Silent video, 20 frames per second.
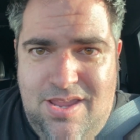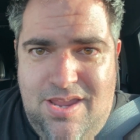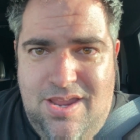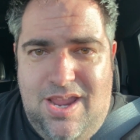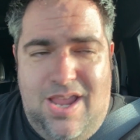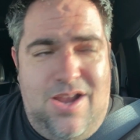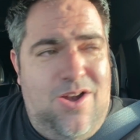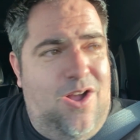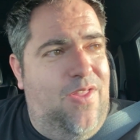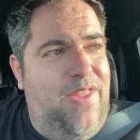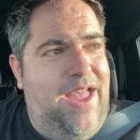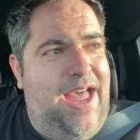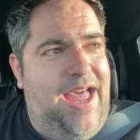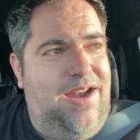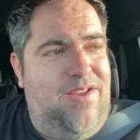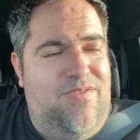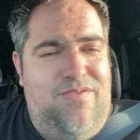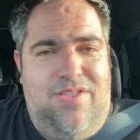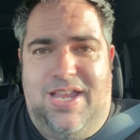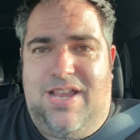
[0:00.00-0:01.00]
and all
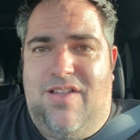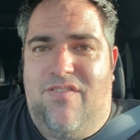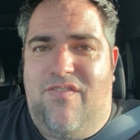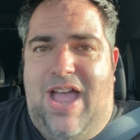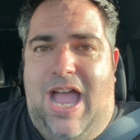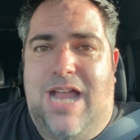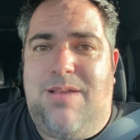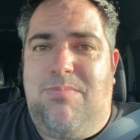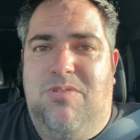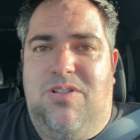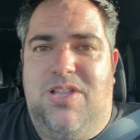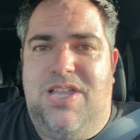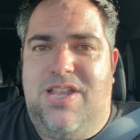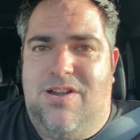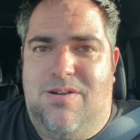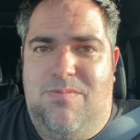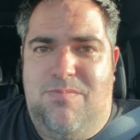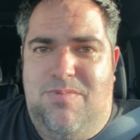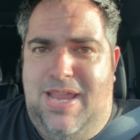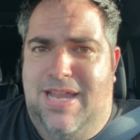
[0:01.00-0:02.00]
that of like a vacuum
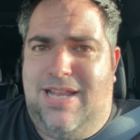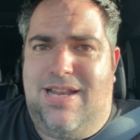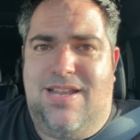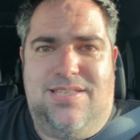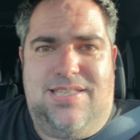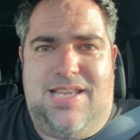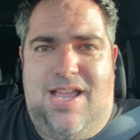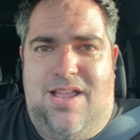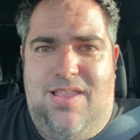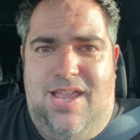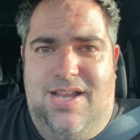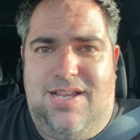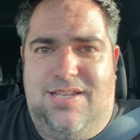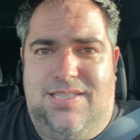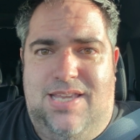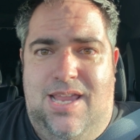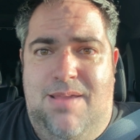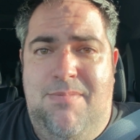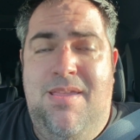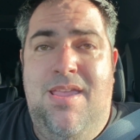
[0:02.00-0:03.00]
cleaner and making it sound like the
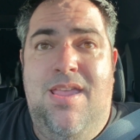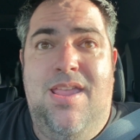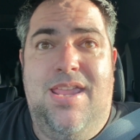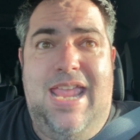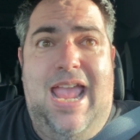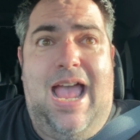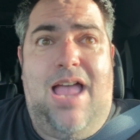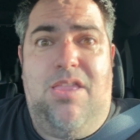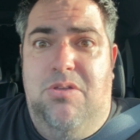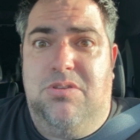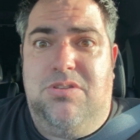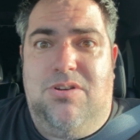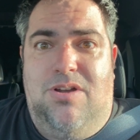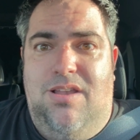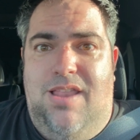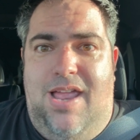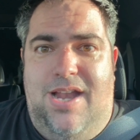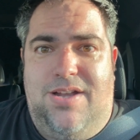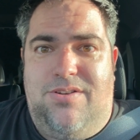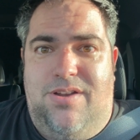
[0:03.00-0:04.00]
same. Yeah, those are
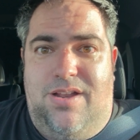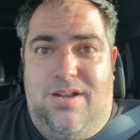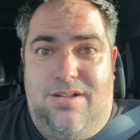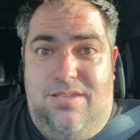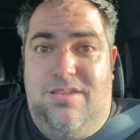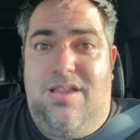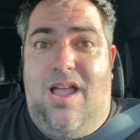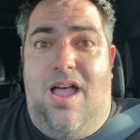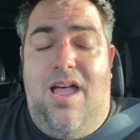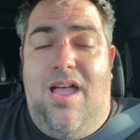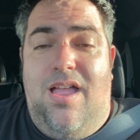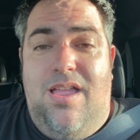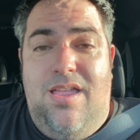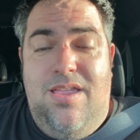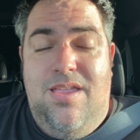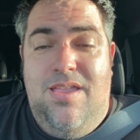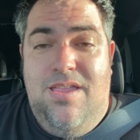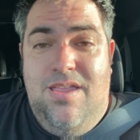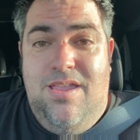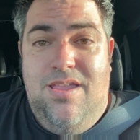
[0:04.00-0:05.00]
electric, duh,
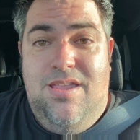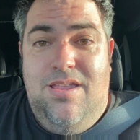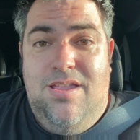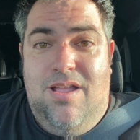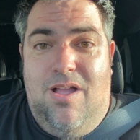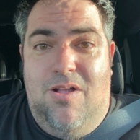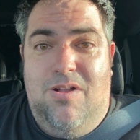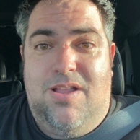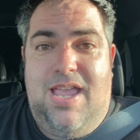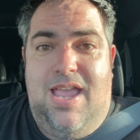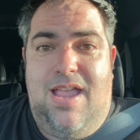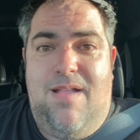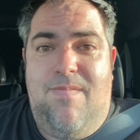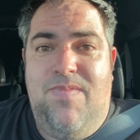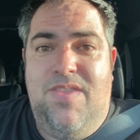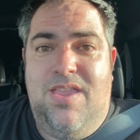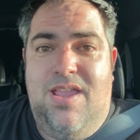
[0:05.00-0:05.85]
okay?